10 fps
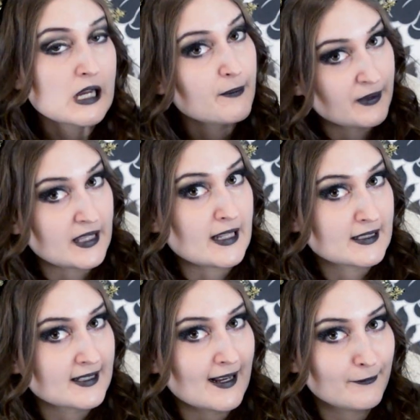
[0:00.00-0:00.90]
But that is
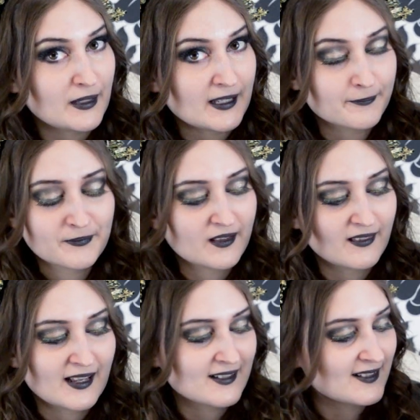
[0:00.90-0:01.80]
not me.
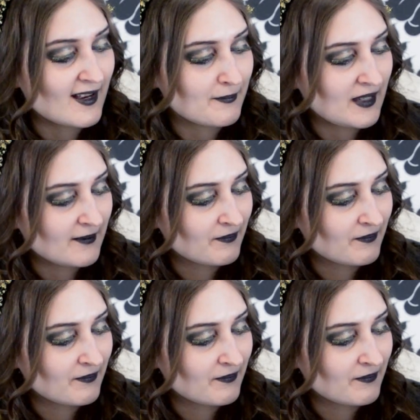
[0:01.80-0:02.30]
That is not me.